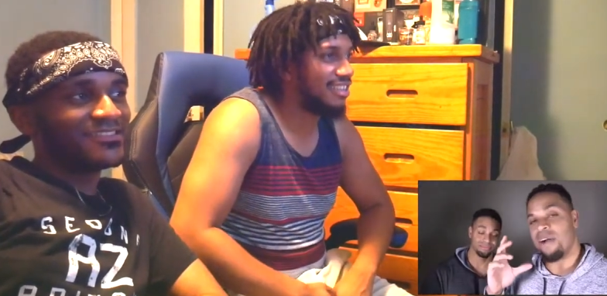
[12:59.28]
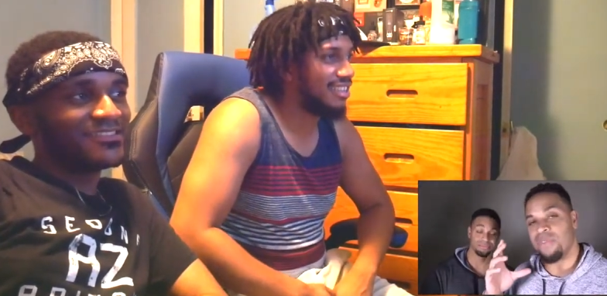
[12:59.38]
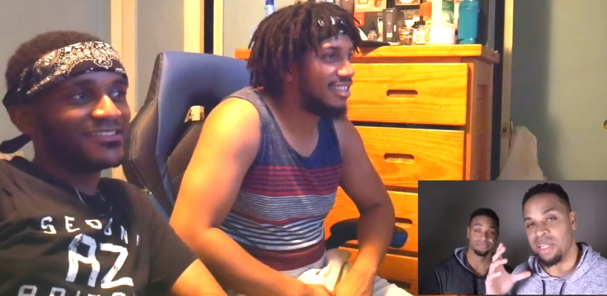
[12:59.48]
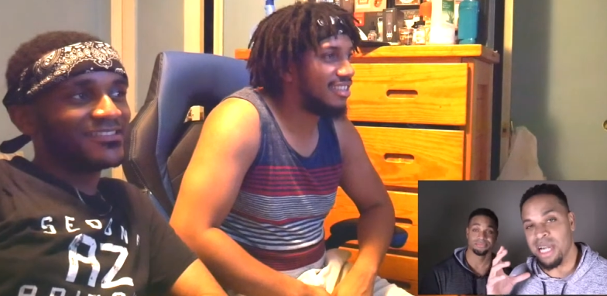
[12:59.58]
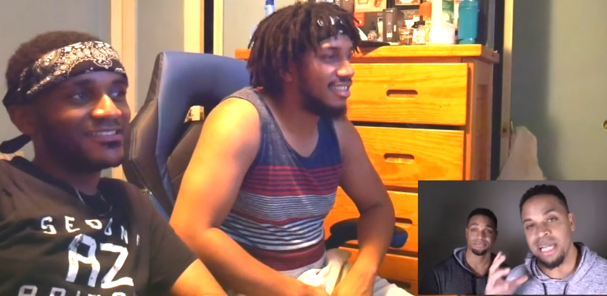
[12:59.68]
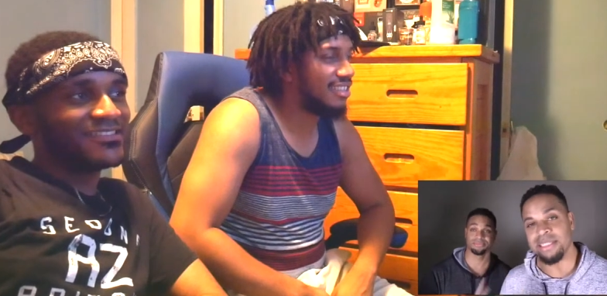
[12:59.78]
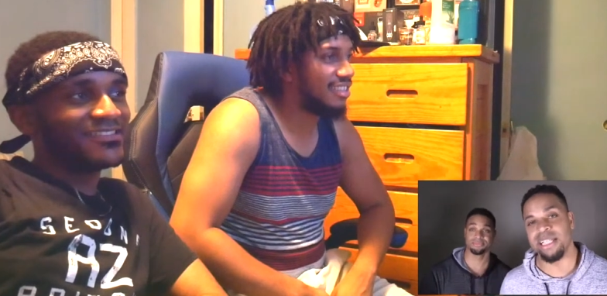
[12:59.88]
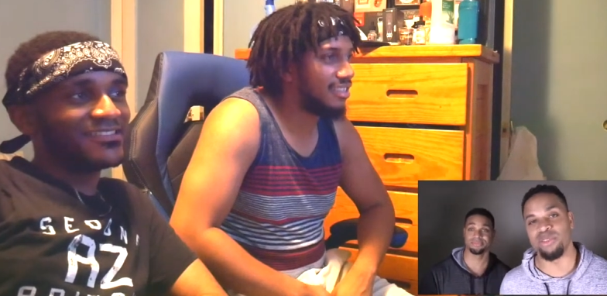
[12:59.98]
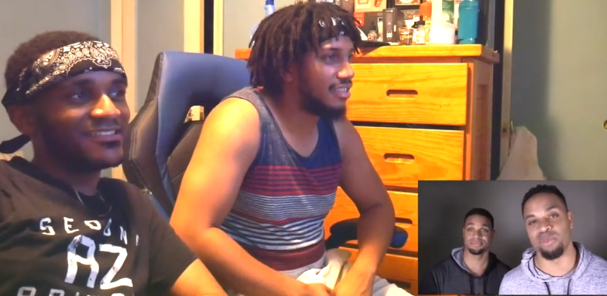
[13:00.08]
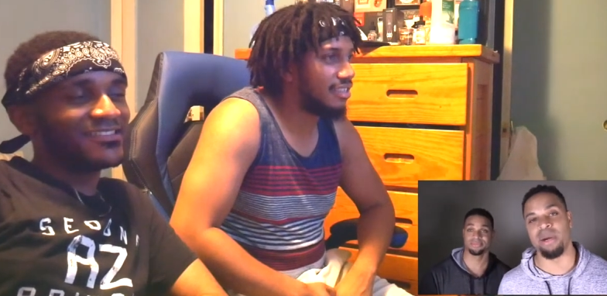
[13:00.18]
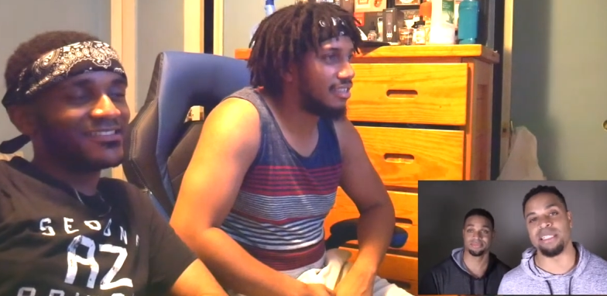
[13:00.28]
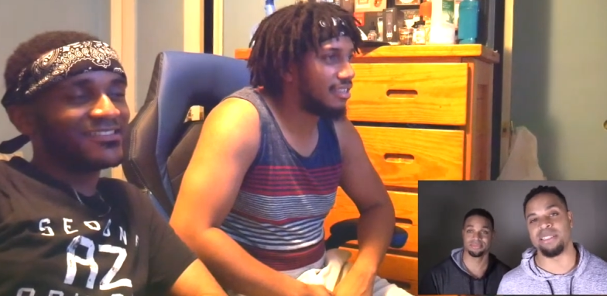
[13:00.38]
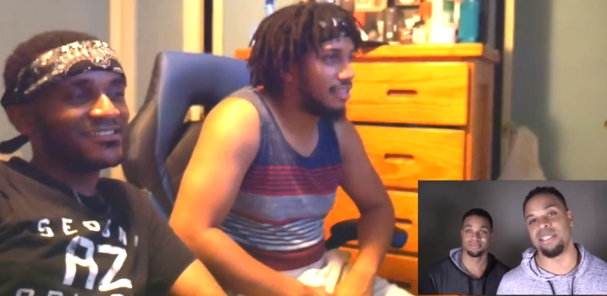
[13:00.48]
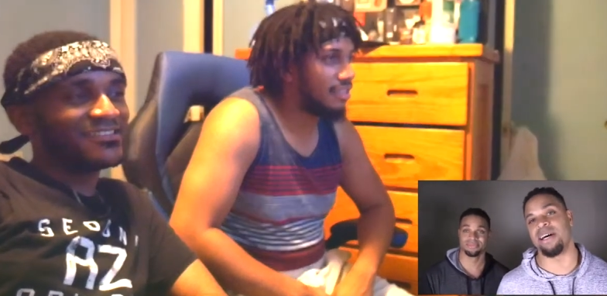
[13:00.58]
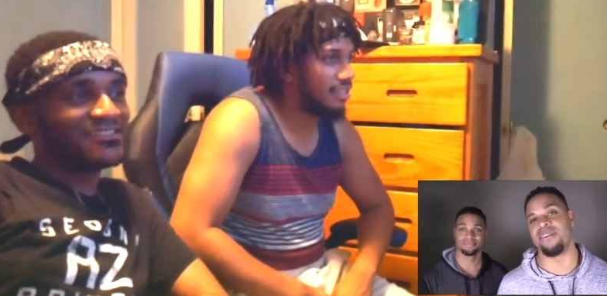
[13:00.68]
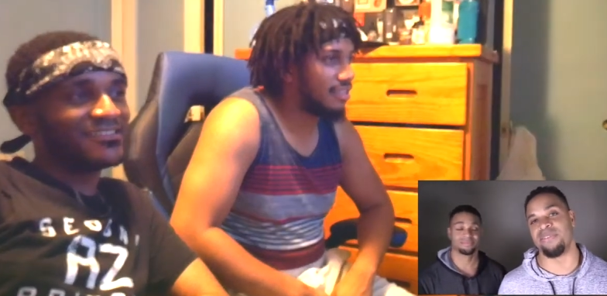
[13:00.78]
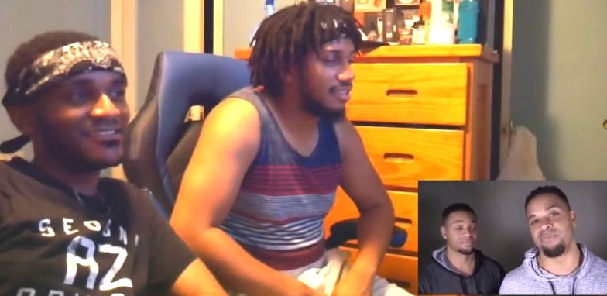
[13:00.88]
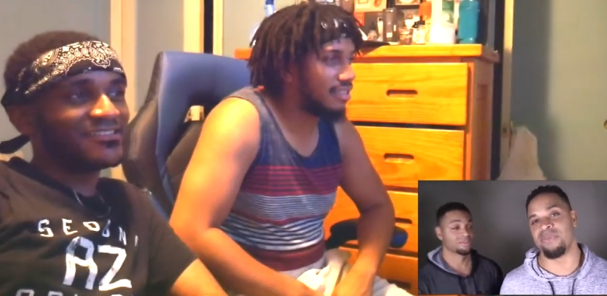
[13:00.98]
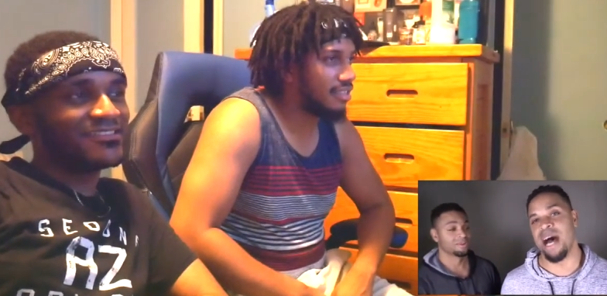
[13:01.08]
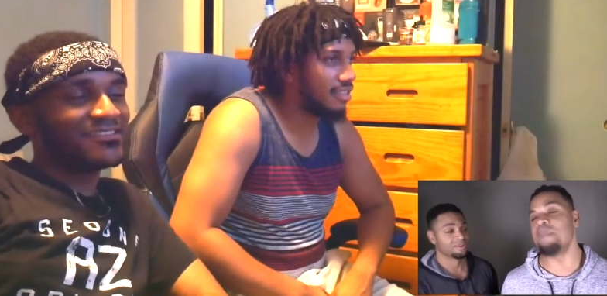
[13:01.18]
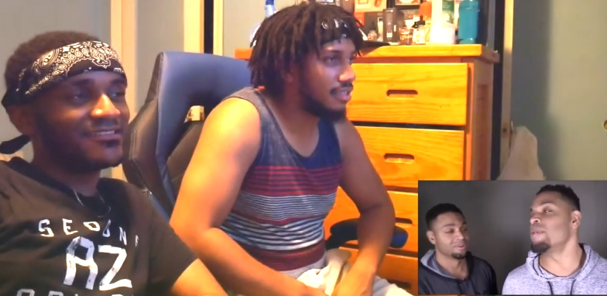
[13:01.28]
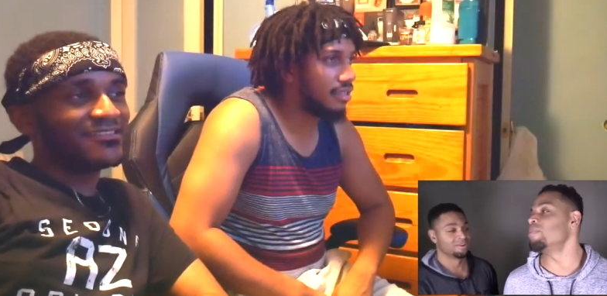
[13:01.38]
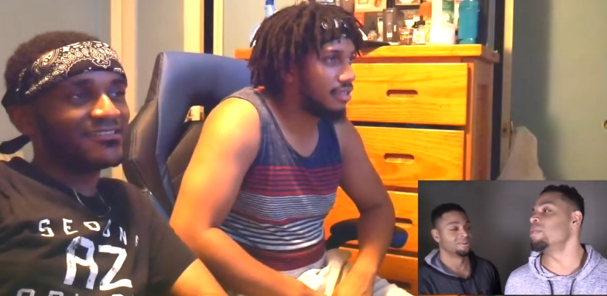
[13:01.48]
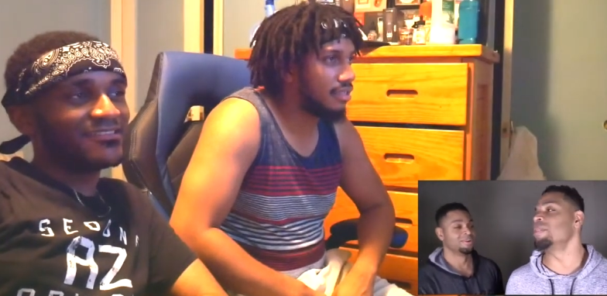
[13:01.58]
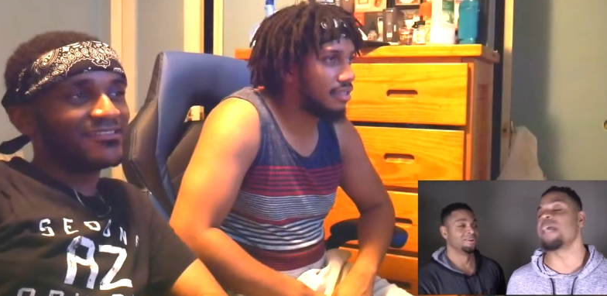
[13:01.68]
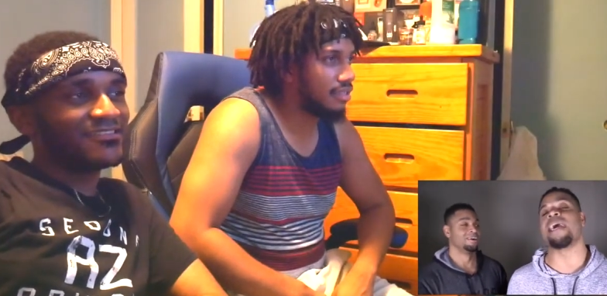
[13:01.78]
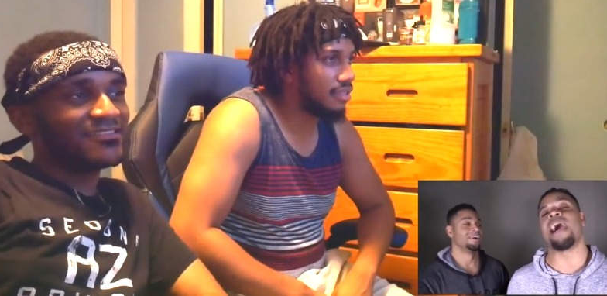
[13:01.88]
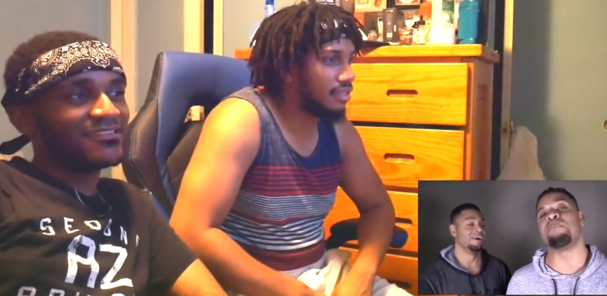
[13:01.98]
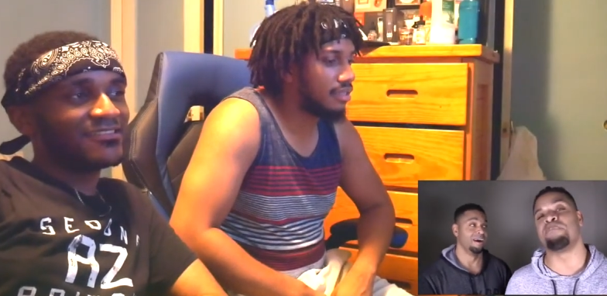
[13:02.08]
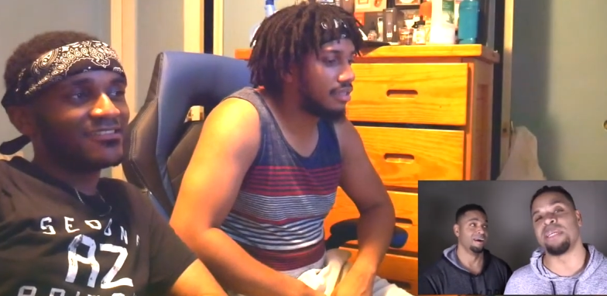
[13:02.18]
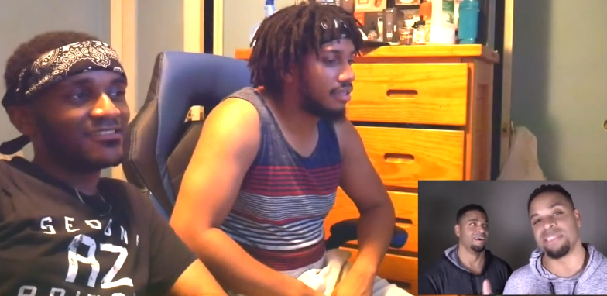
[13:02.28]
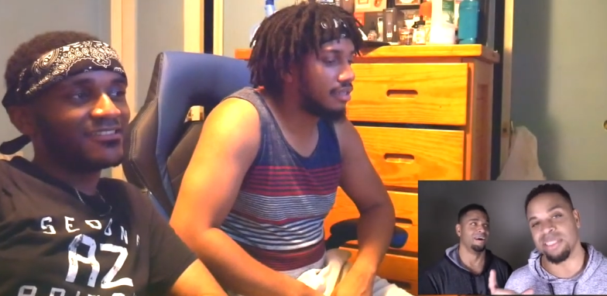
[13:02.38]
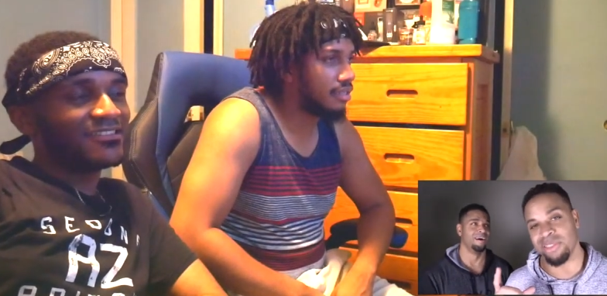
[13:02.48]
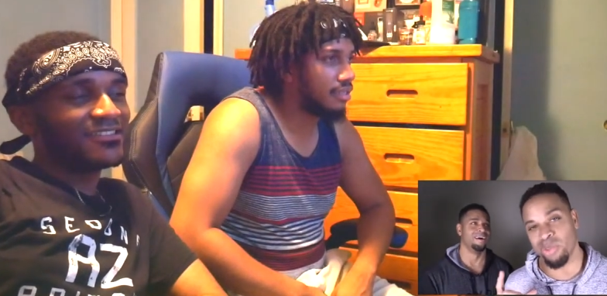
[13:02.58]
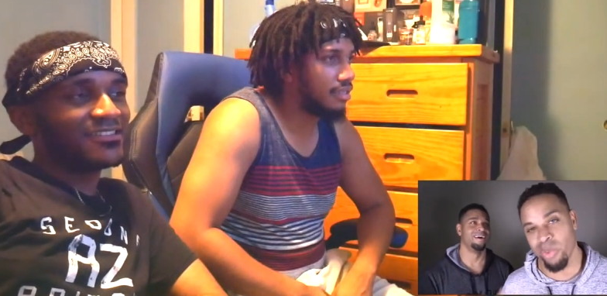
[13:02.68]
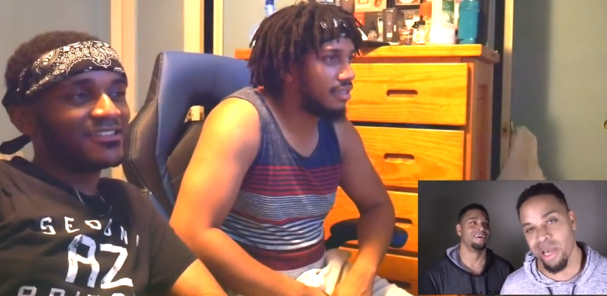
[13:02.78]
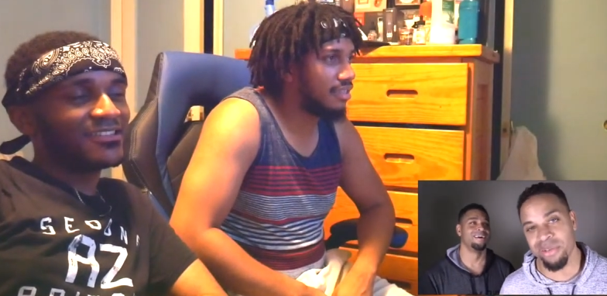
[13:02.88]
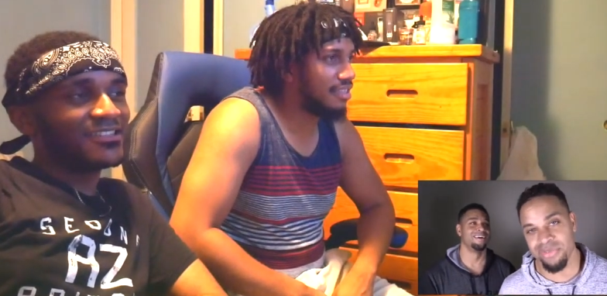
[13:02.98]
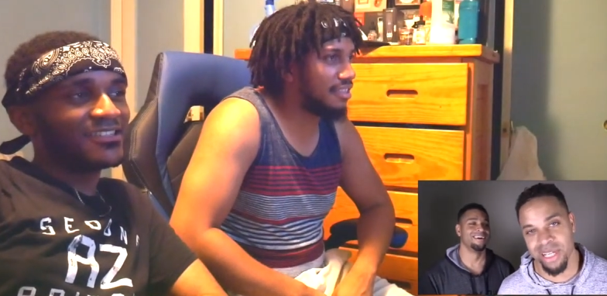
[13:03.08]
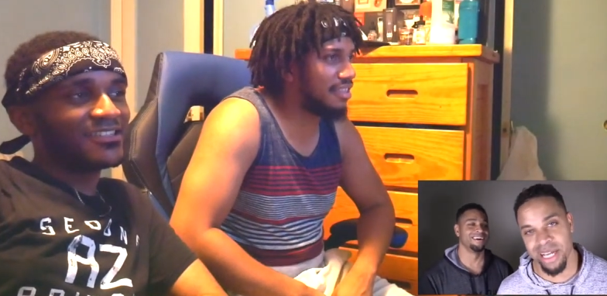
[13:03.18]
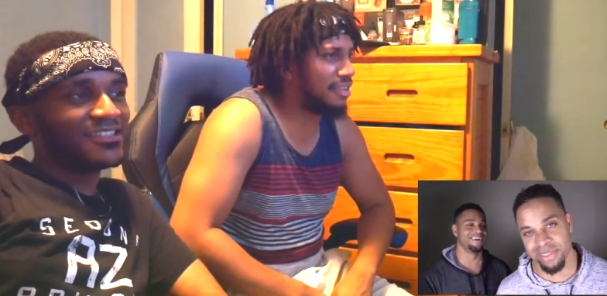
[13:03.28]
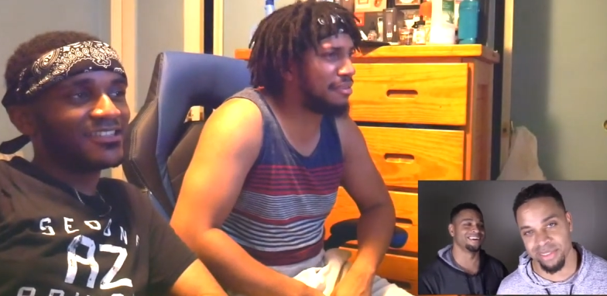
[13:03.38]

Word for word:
Speaker 1: a contest with myself. I mean, one day I busted 12 nuts.